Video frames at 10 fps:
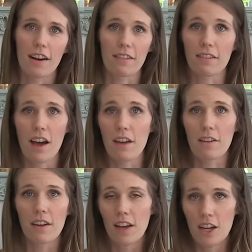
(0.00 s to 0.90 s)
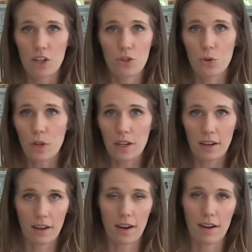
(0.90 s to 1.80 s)
I
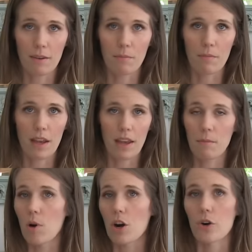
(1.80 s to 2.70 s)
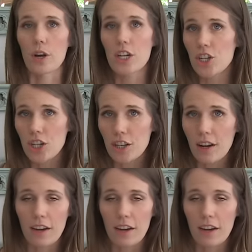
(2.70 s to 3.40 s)
drink in moderation.